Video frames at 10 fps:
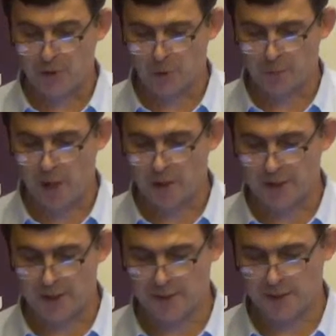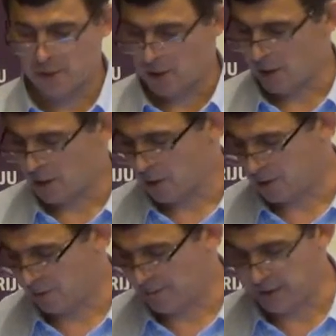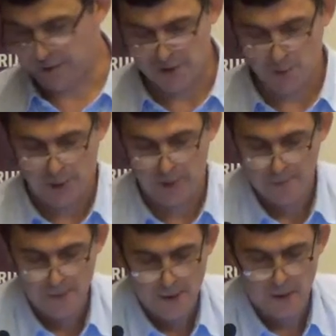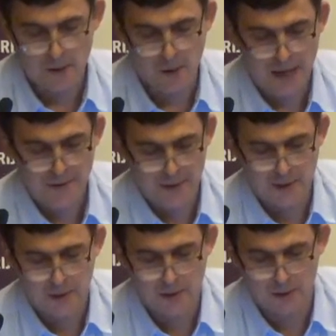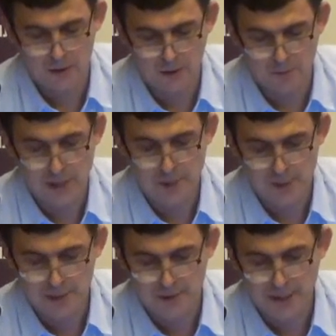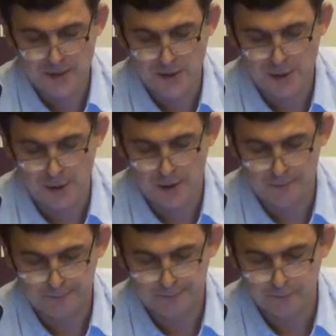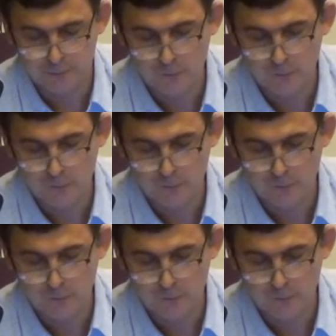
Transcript: professional politics are defined this way, I think may be necessary.